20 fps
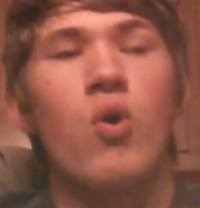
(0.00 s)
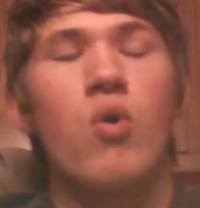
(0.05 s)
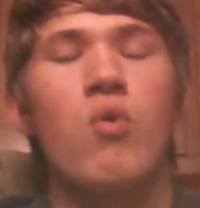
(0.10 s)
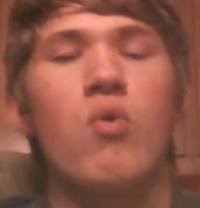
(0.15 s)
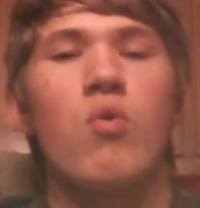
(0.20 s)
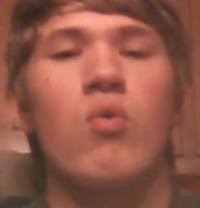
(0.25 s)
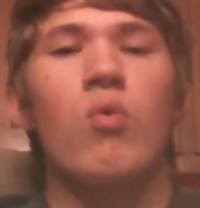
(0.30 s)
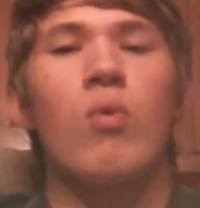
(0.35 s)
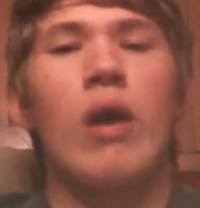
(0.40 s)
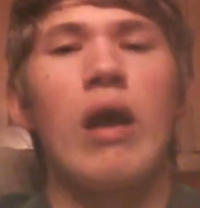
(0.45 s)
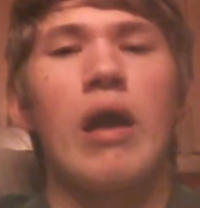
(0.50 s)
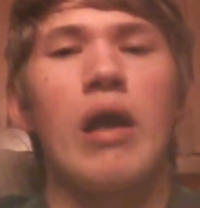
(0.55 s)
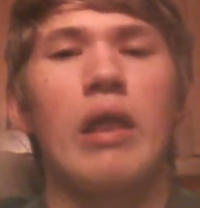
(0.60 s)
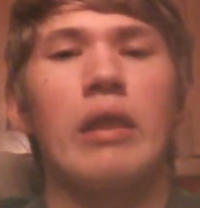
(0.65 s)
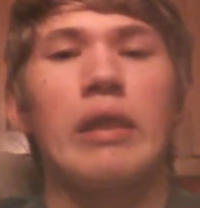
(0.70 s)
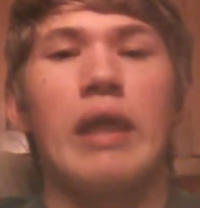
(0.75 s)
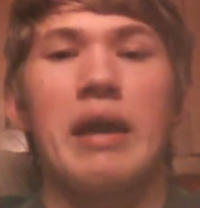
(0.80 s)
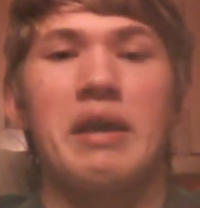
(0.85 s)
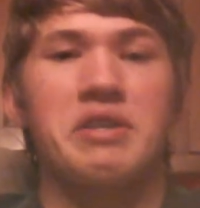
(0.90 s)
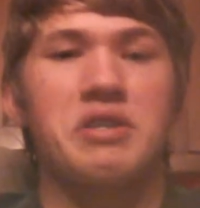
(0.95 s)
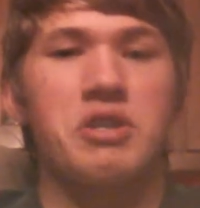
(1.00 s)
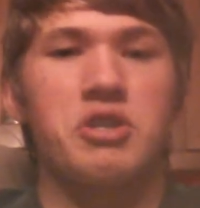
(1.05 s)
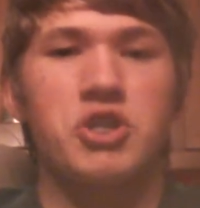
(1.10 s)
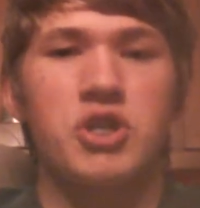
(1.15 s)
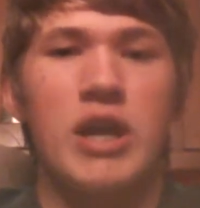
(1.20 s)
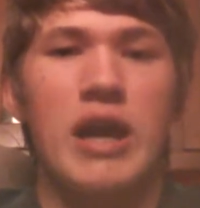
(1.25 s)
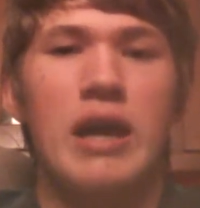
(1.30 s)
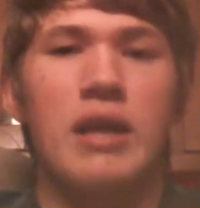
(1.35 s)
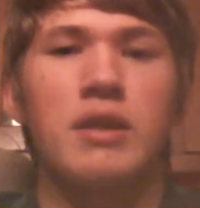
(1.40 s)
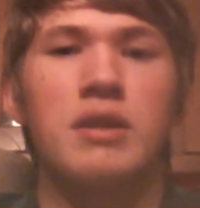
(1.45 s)
who likes a
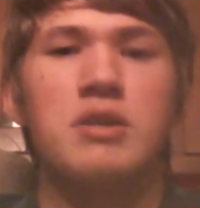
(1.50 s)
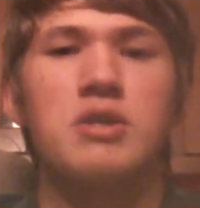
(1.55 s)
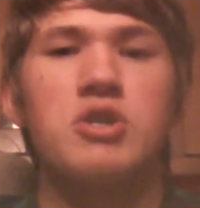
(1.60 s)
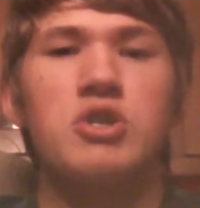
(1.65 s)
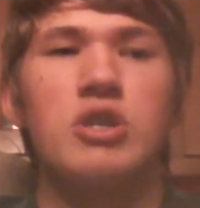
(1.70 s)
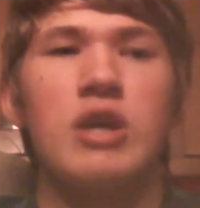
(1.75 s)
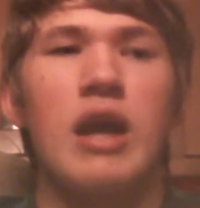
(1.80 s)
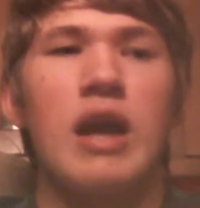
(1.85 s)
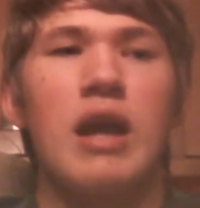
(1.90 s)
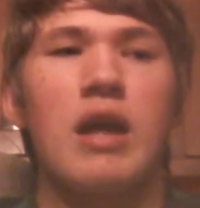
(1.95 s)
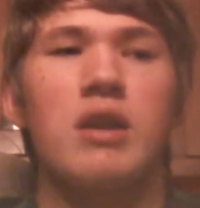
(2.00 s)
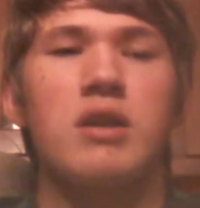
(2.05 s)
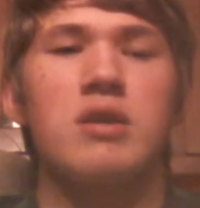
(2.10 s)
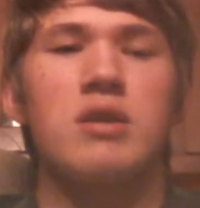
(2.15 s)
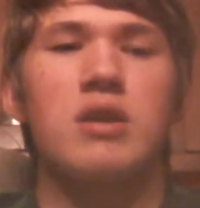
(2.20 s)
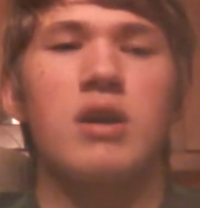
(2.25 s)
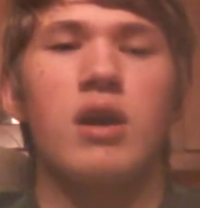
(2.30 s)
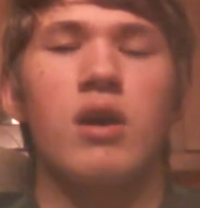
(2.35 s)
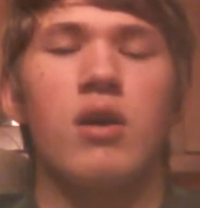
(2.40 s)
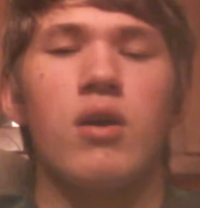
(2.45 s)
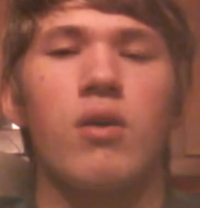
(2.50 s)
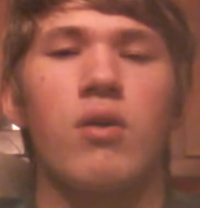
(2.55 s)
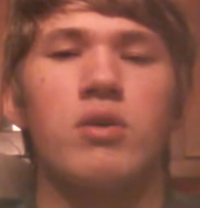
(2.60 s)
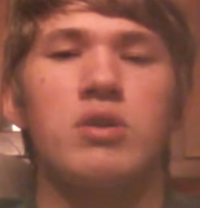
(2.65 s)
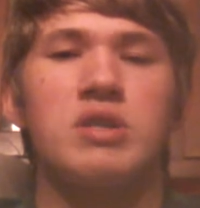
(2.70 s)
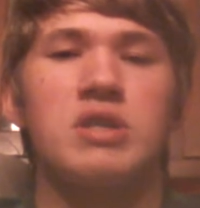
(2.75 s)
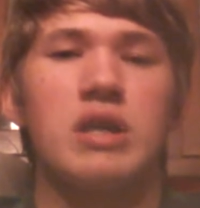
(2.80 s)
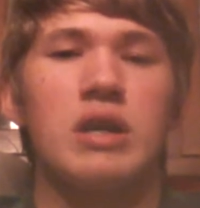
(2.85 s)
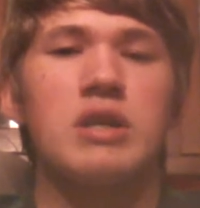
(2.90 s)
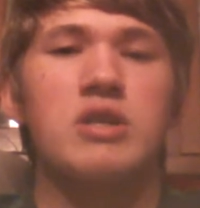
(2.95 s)
challenge and
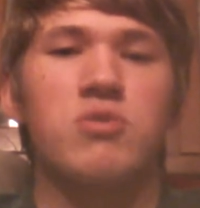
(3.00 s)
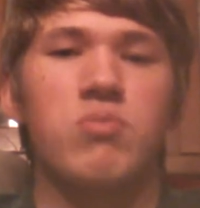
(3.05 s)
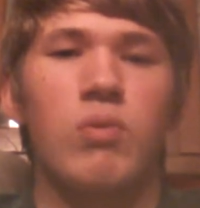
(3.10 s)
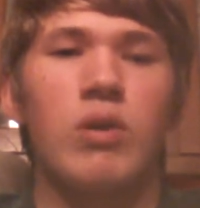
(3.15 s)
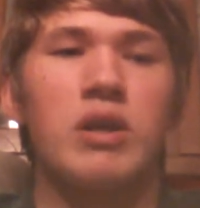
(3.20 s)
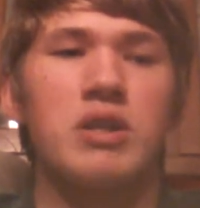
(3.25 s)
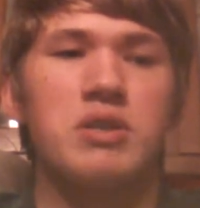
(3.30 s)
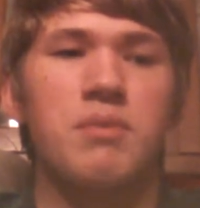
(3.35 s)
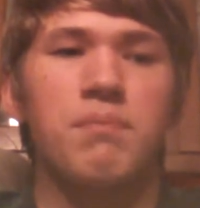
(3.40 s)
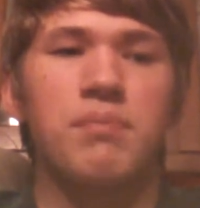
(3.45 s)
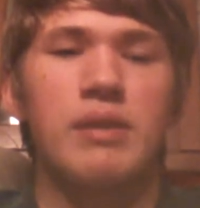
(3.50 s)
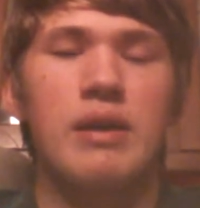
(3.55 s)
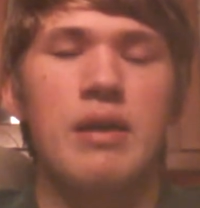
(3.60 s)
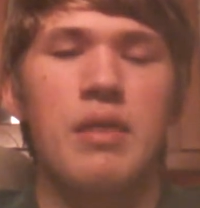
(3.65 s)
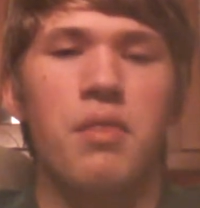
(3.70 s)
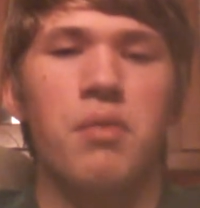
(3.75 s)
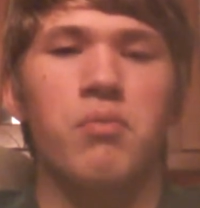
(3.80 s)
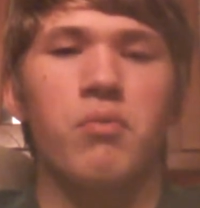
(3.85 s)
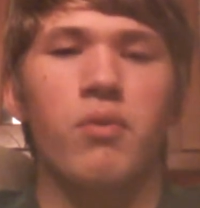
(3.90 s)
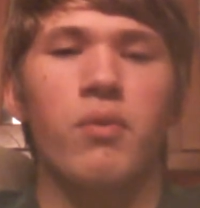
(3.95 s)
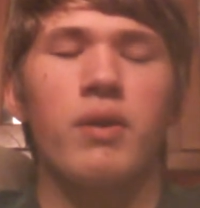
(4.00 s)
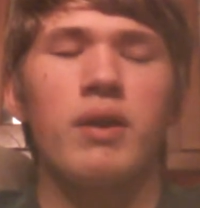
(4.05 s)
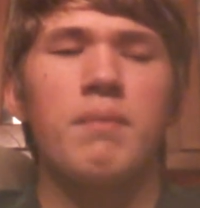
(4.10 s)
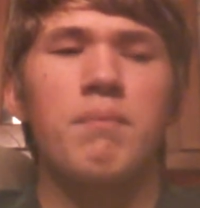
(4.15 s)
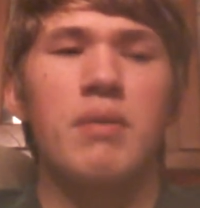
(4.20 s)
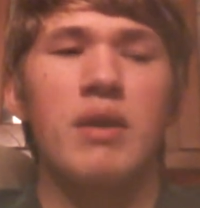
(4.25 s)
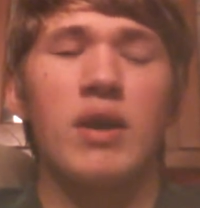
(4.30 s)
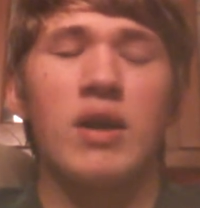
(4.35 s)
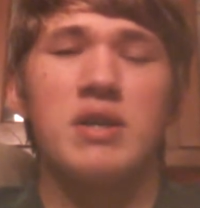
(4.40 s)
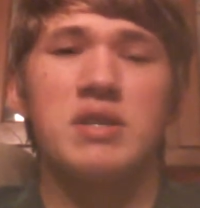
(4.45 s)
does want to play through
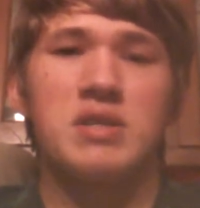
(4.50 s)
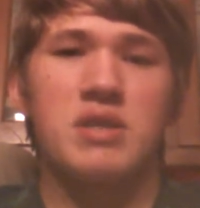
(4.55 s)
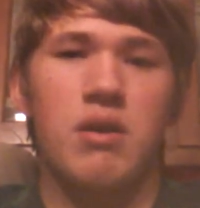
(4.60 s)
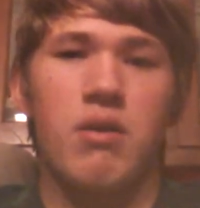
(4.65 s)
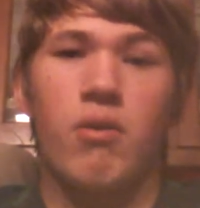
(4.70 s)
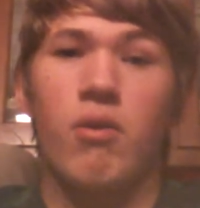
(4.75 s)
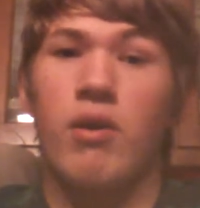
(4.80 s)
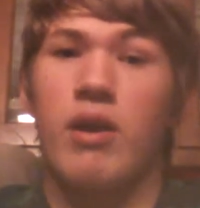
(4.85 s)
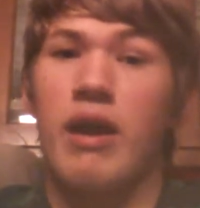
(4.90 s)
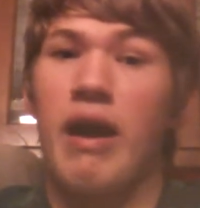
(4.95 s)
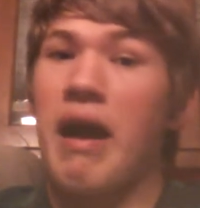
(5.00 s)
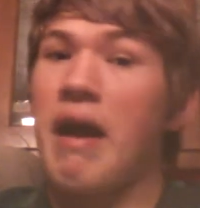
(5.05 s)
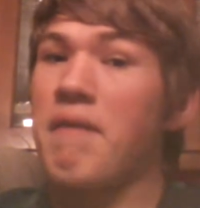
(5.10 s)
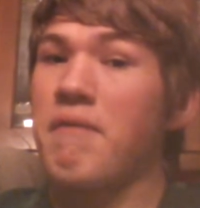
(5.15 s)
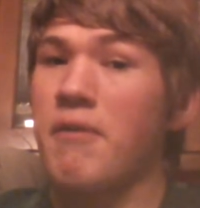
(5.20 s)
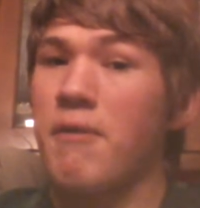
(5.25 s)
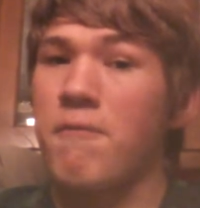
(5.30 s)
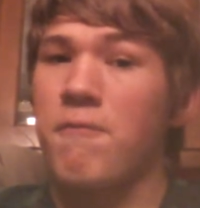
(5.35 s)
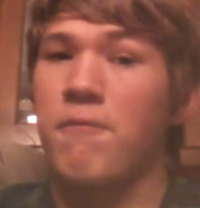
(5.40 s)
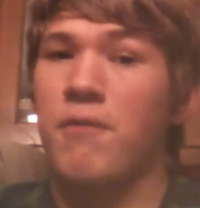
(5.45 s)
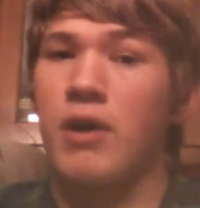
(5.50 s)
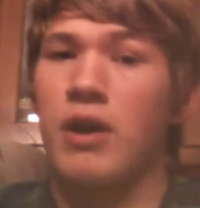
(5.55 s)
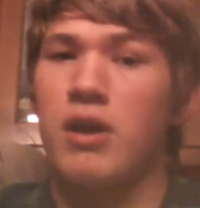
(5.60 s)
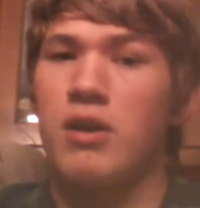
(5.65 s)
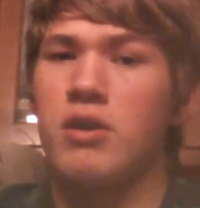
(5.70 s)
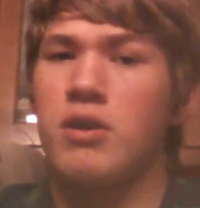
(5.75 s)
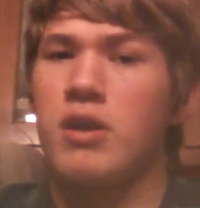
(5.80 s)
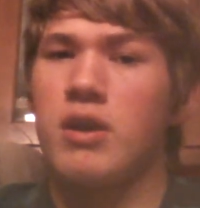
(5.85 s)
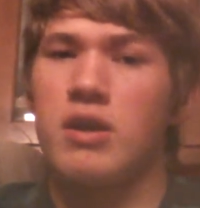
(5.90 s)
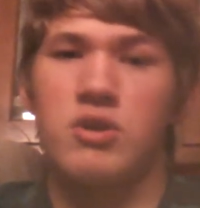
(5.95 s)
it because they're having
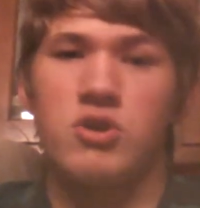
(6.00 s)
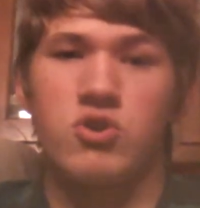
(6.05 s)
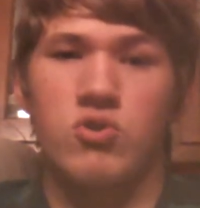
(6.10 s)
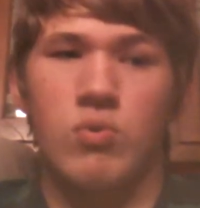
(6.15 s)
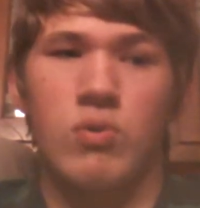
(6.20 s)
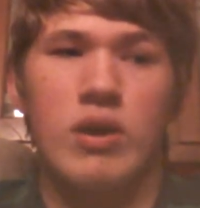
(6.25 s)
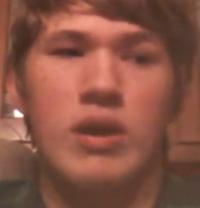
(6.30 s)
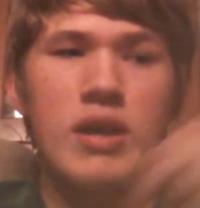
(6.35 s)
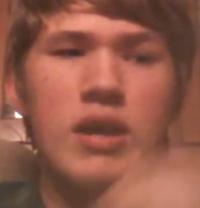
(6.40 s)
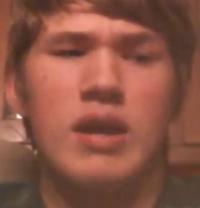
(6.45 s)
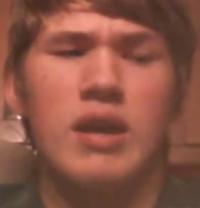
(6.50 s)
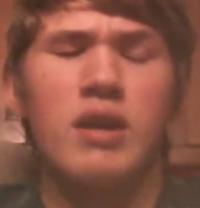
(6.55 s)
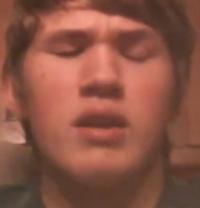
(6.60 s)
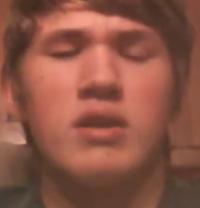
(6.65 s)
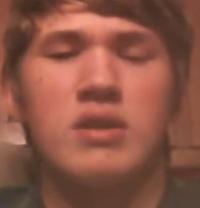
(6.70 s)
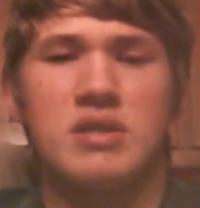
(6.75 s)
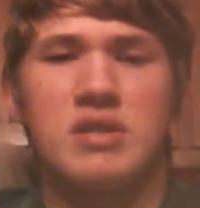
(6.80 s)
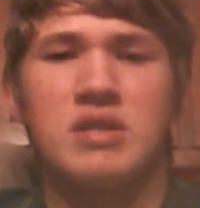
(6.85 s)
fun, enjoying it,